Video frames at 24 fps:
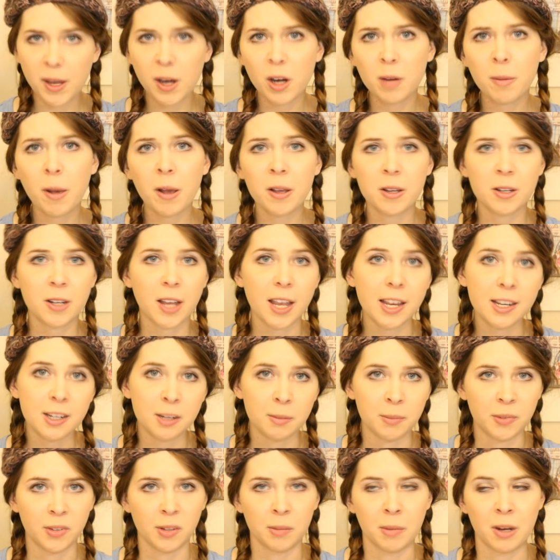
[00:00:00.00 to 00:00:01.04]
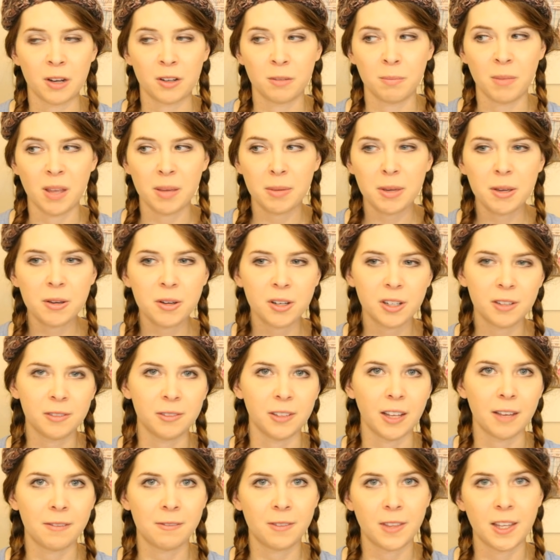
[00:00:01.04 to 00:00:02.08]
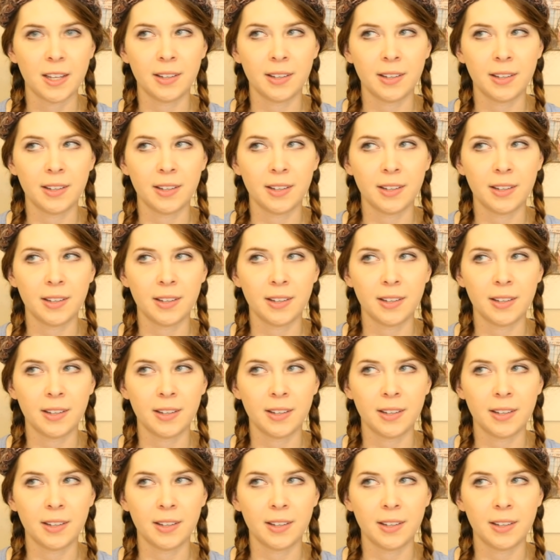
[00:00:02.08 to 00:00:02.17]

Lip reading: care about your kingdom so much, maybe you could have left